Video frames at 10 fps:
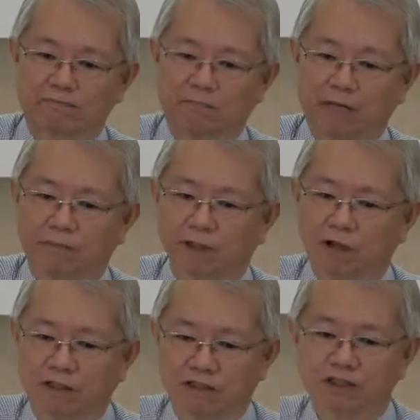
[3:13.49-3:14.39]
Bible
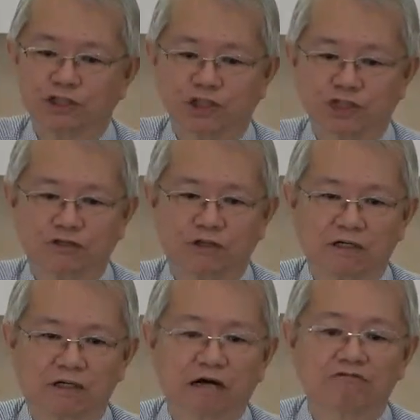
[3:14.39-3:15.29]
calls church
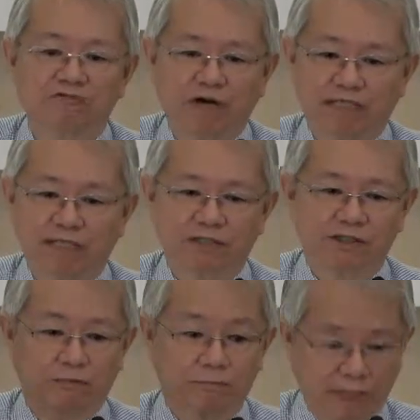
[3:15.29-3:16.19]

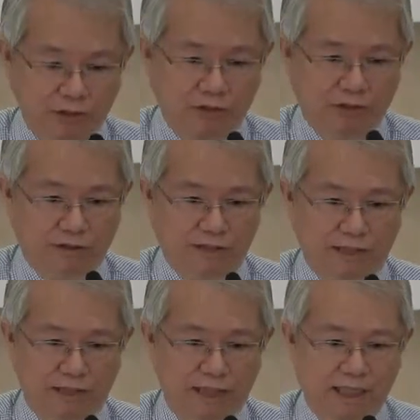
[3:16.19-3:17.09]
fathers or mentors.
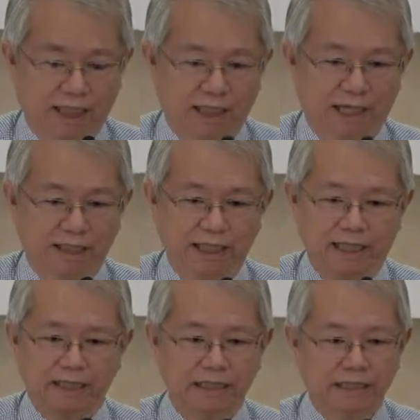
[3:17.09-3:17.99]
And then